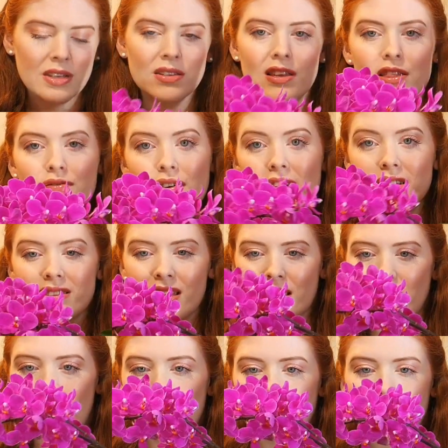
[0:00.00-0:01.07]
So the first
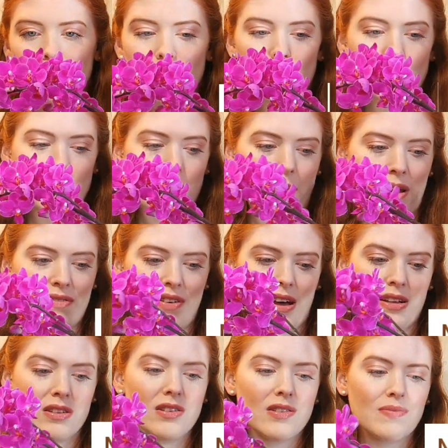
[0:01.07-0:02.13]
thing that I wanted to talk to you about
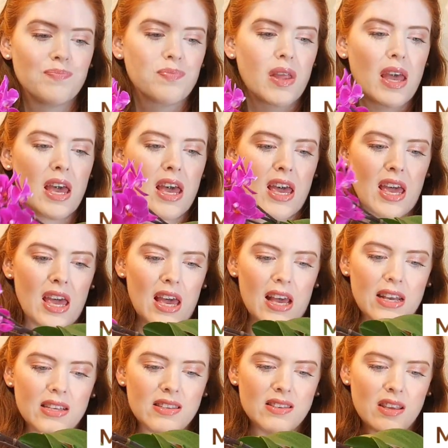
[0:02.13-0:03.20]
phals
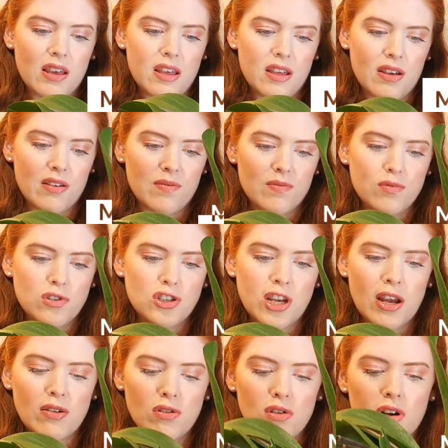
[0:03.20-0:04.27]
is
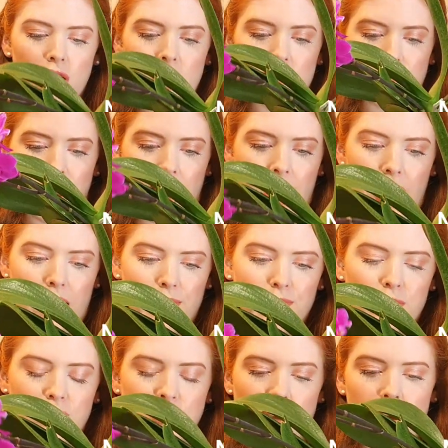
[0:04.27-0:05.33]
general kind of care.
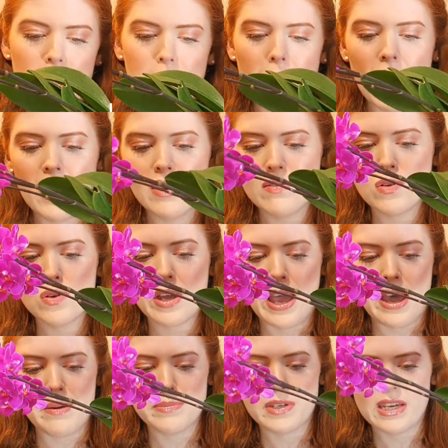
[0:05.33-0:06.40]
So mine are all
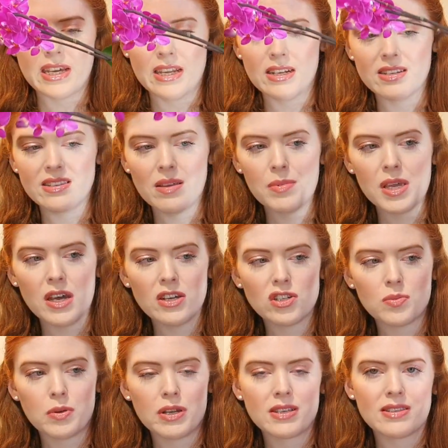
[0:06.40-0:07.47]
kept in
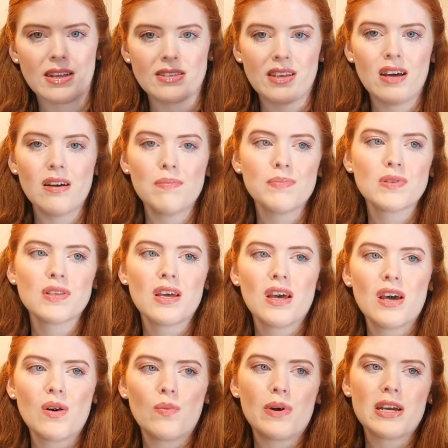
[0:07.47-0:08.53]
semi-hydroponic setups,
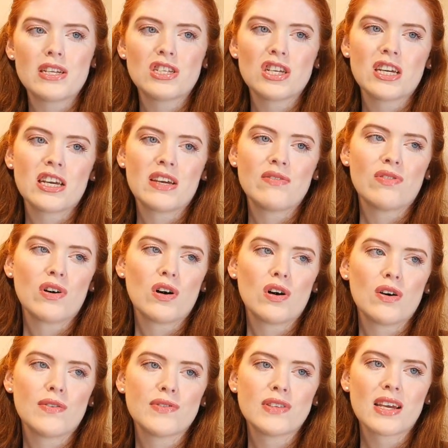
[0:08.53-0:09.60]
which
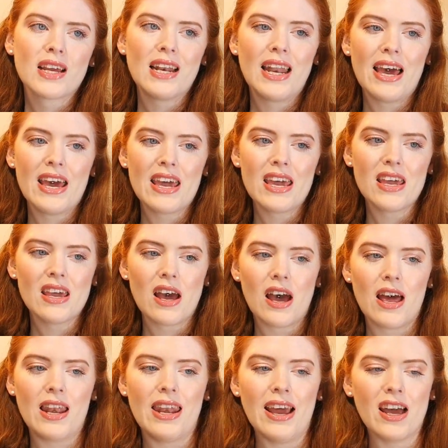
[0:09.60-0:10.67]
involves clay
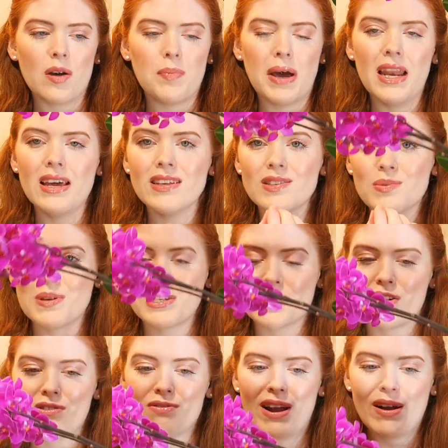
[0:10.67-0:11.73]
leca pellets, which
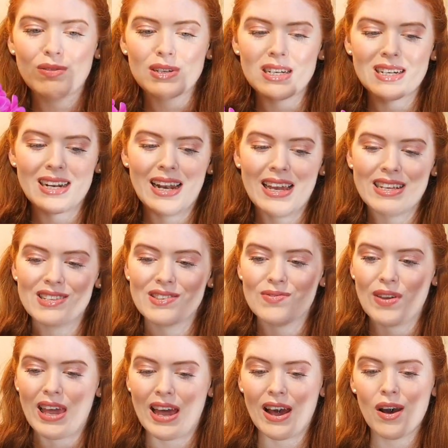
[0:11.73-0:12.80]
are a rounded clay
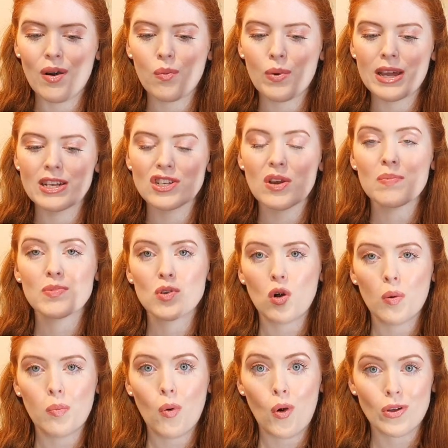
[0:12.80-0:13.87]
sphere which
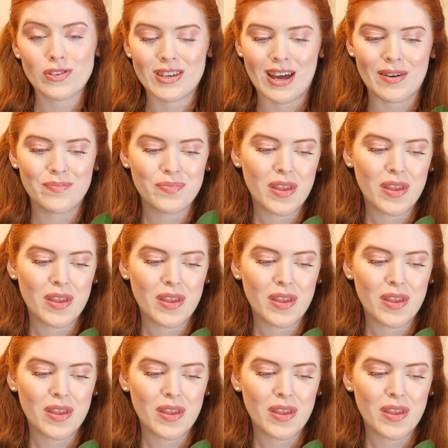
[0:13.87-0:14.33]
absorb water.